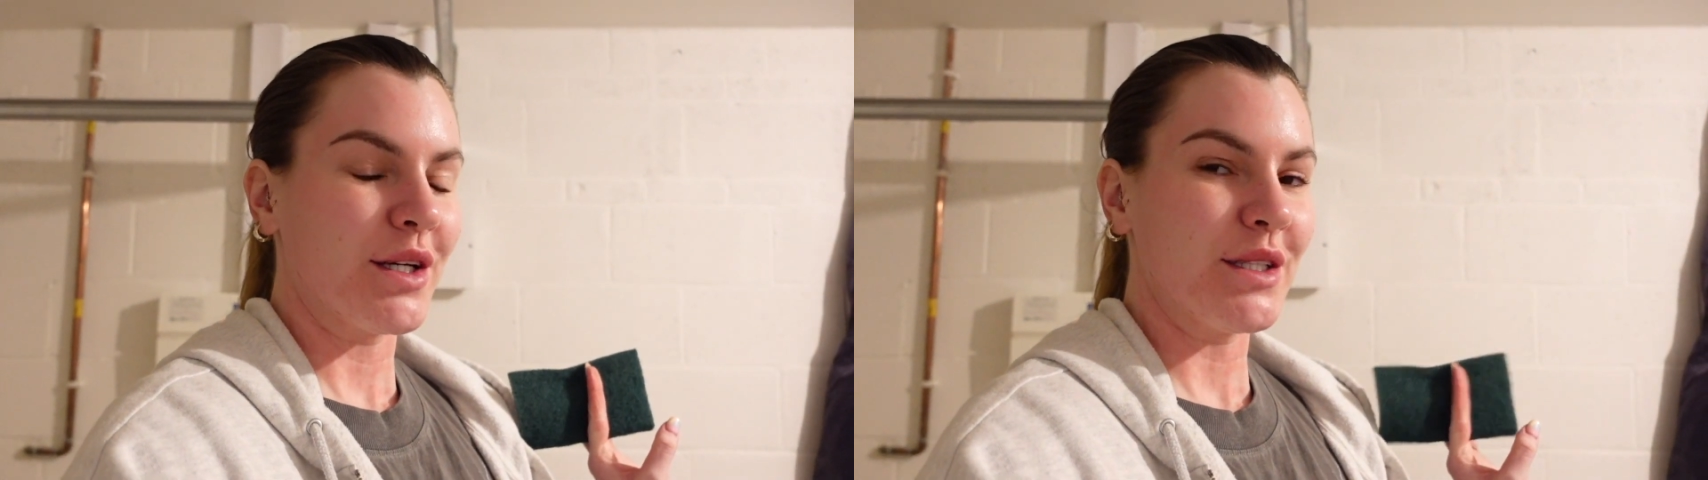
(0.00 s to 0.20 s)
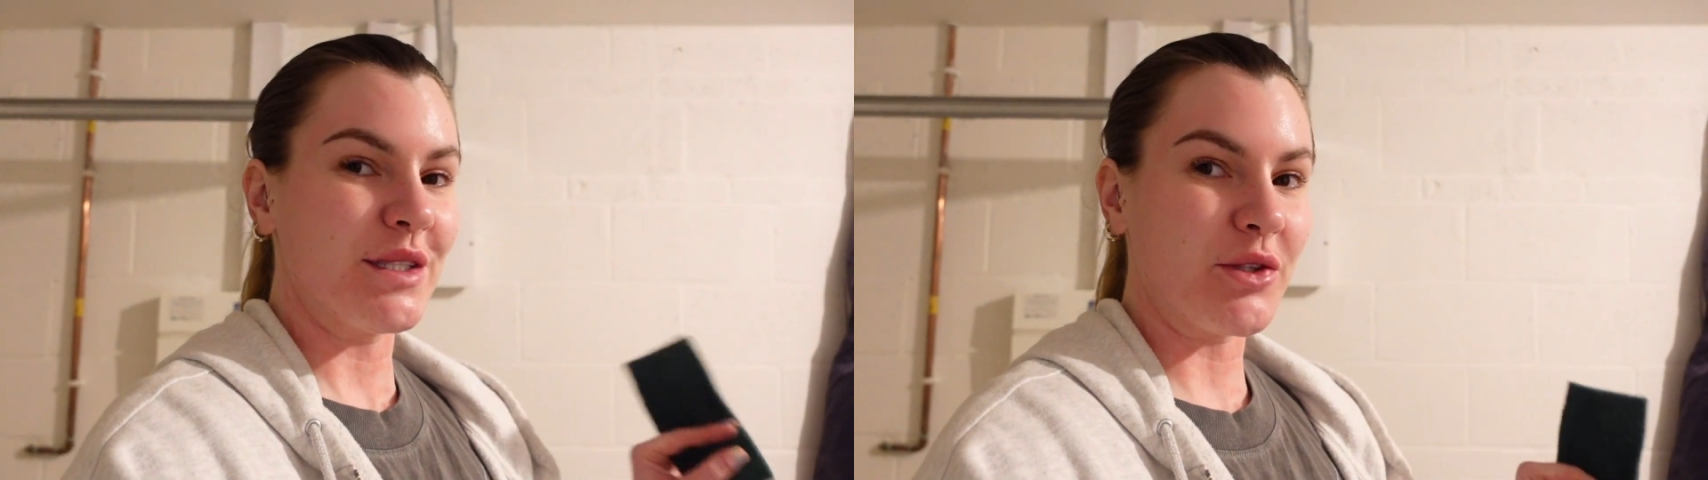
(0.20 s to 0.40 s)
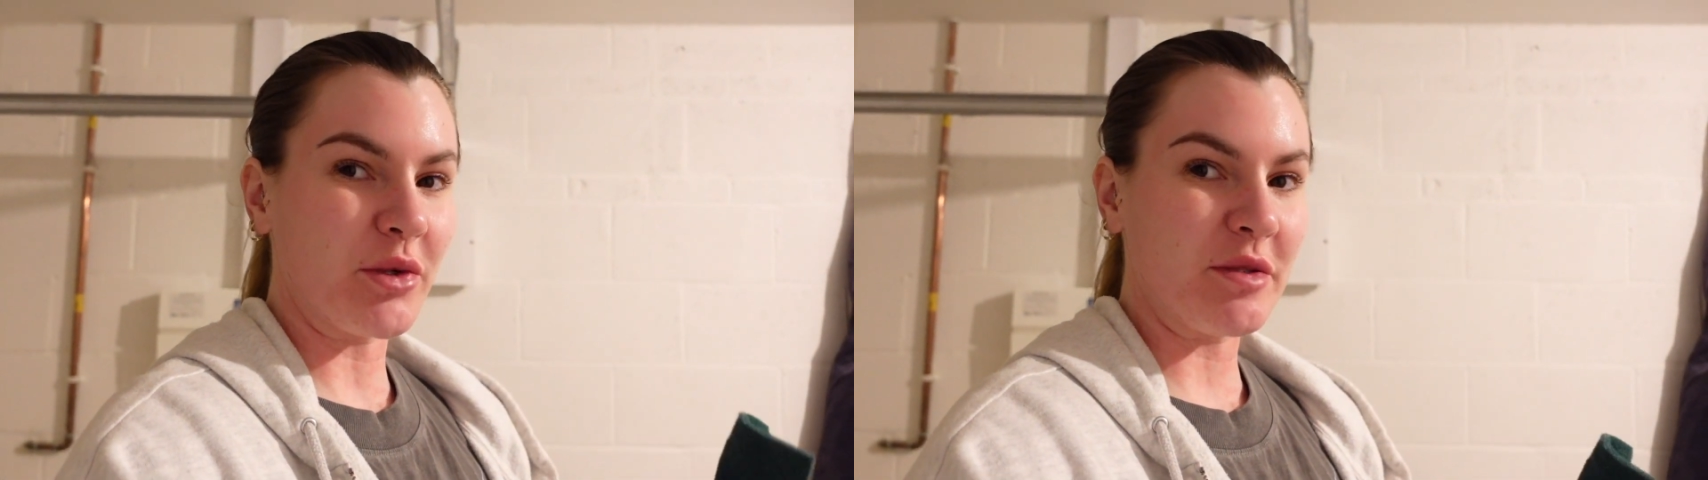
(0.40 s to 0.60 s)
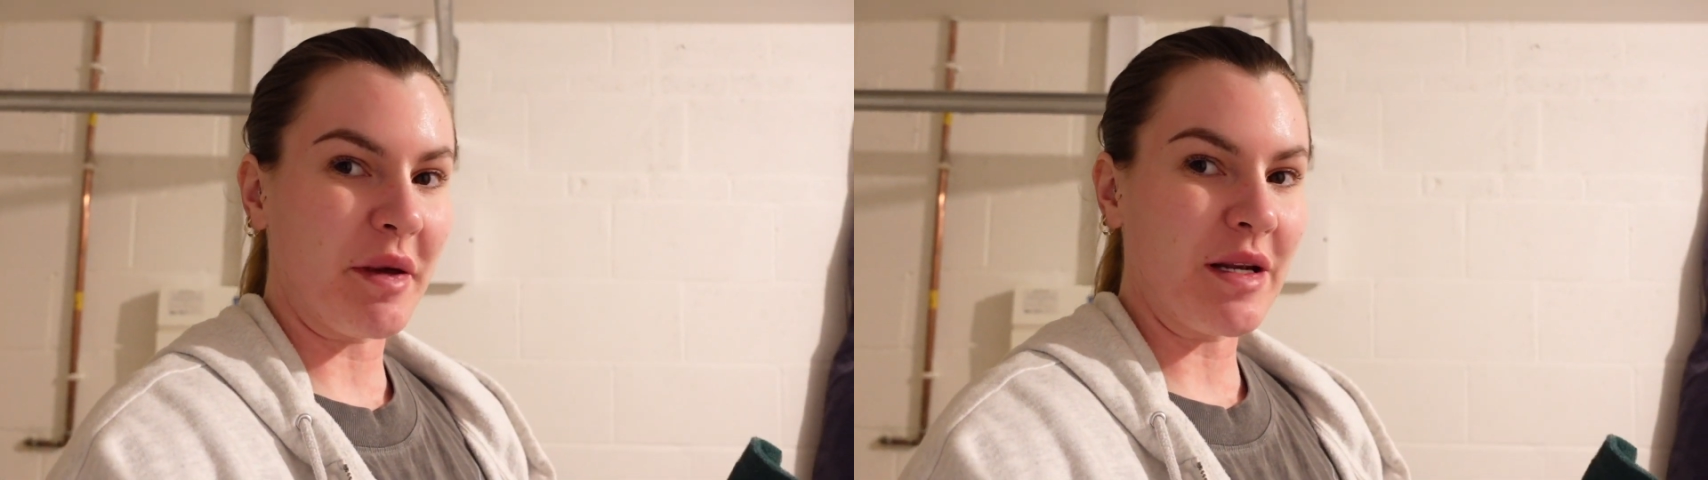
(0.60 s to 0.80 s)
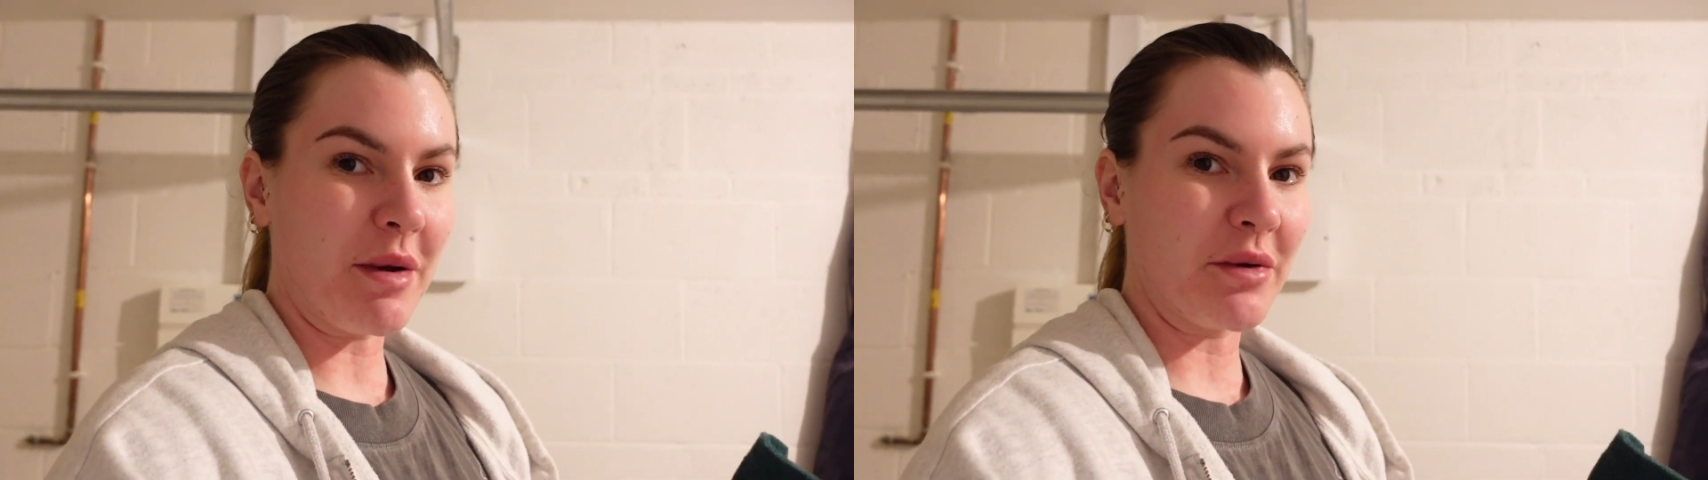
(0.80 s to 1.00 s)
So it's
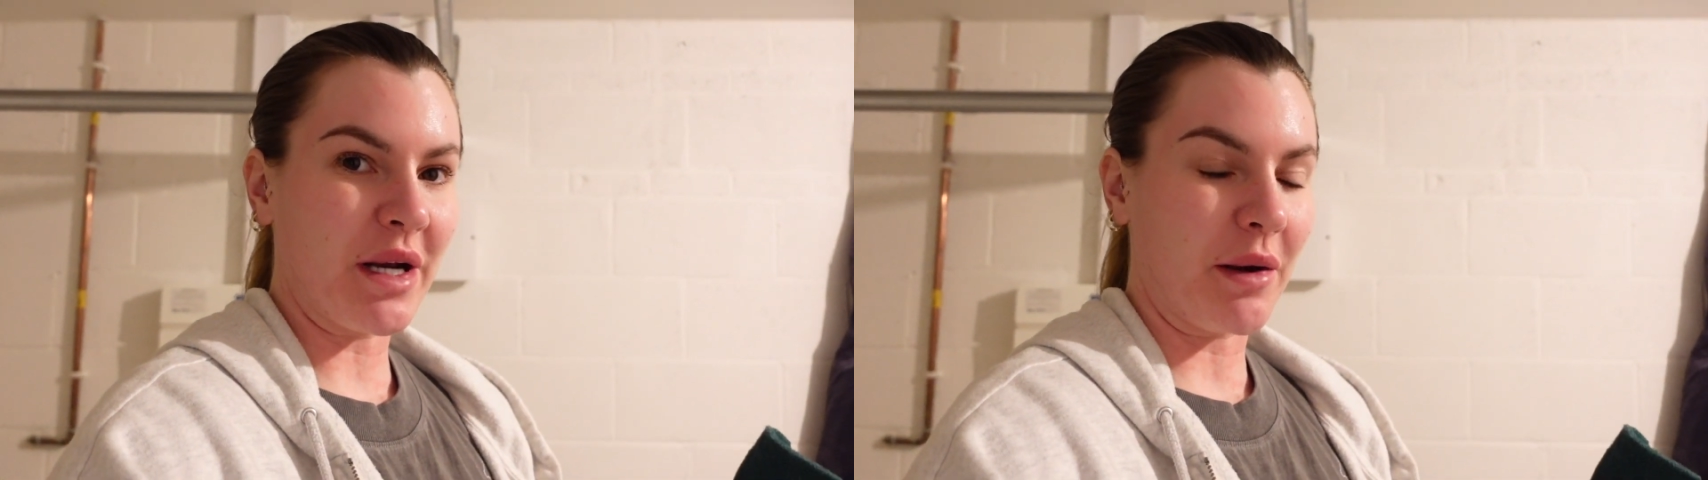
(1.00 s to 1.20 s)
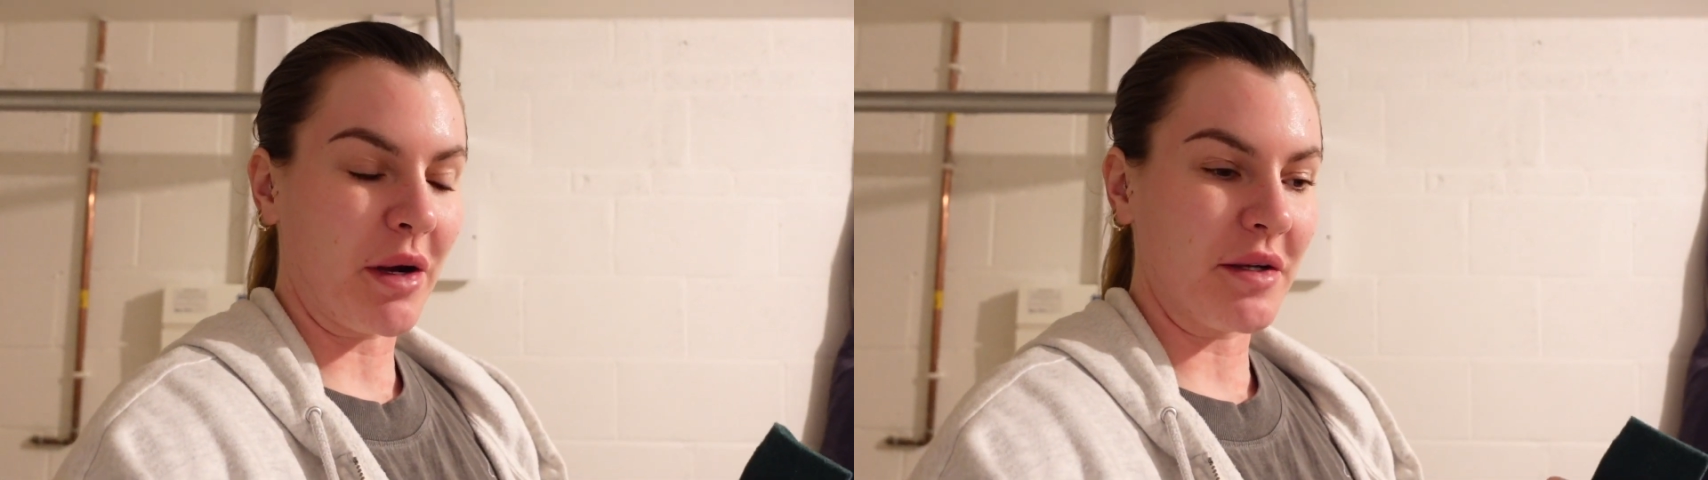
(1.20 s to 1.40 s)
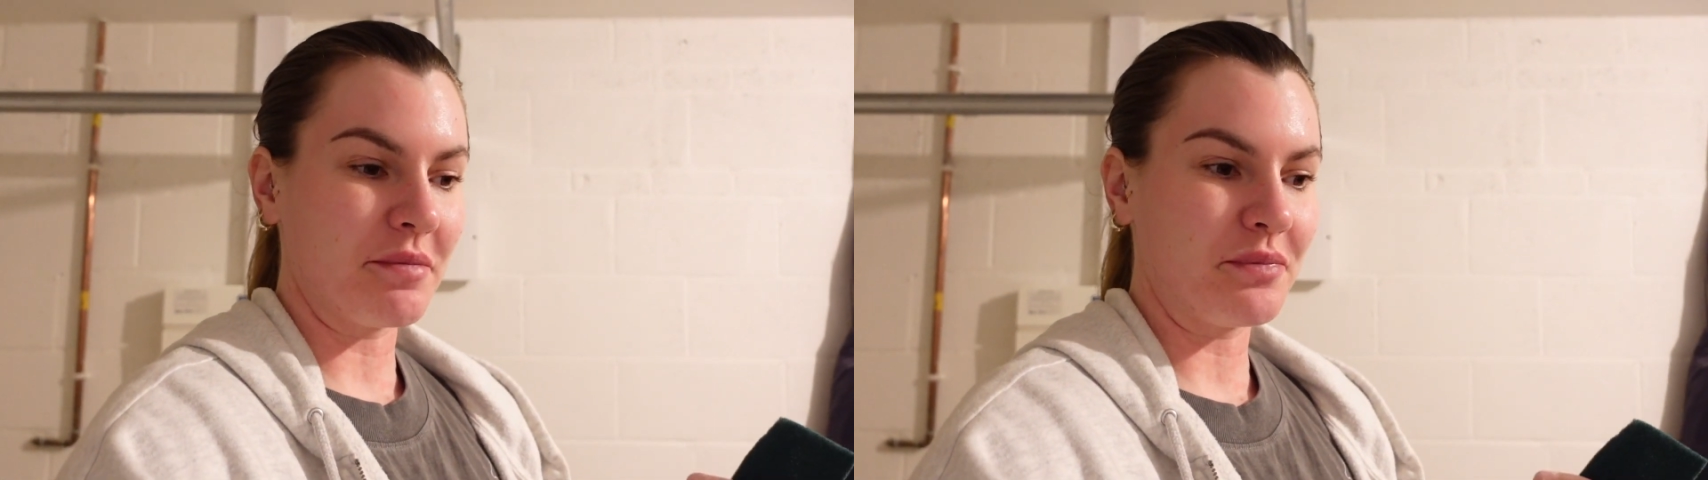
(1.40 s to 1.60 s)
been about an hour